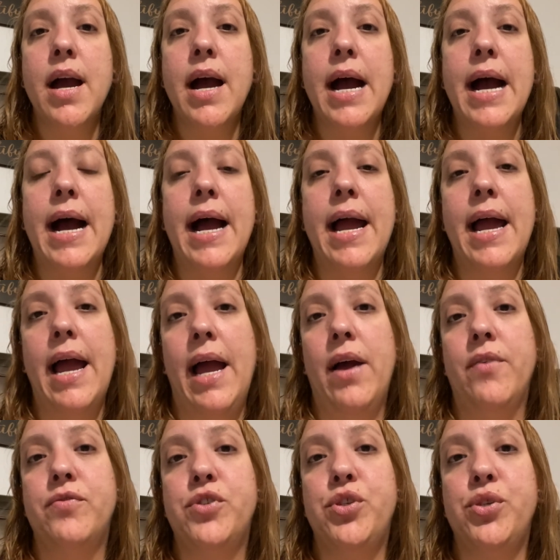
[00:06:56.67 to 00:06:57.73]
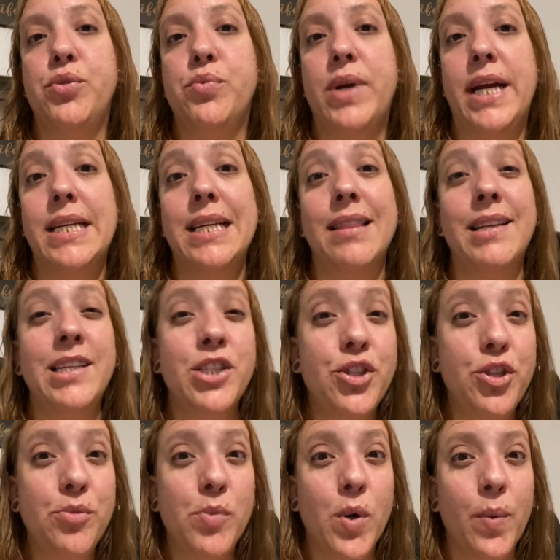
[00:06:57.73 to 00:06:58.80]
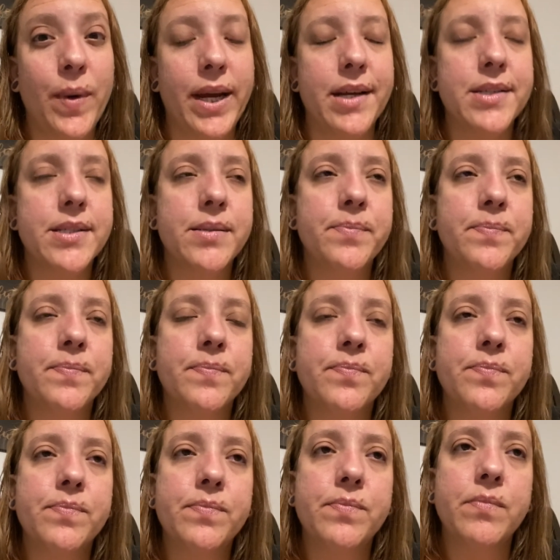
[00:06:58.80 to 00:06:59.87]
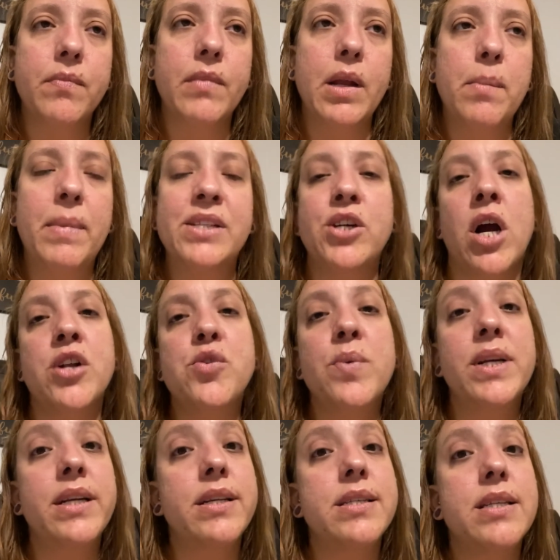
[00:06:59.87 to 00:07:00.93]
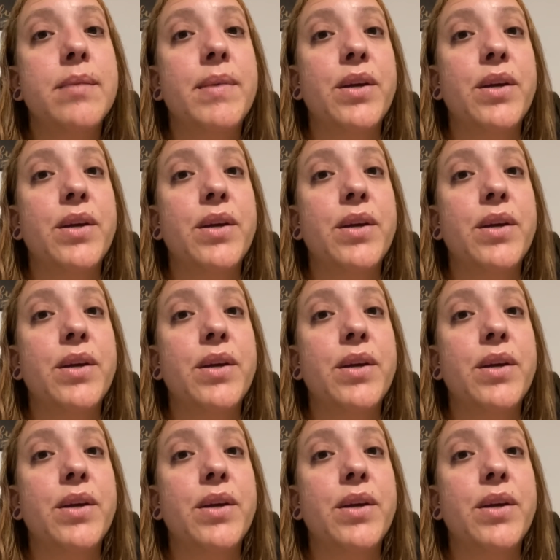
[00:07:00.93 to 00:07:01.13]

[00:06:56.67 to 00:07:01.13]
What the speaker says: I have to wait at least 2 more weeks. My doctor wanted to see me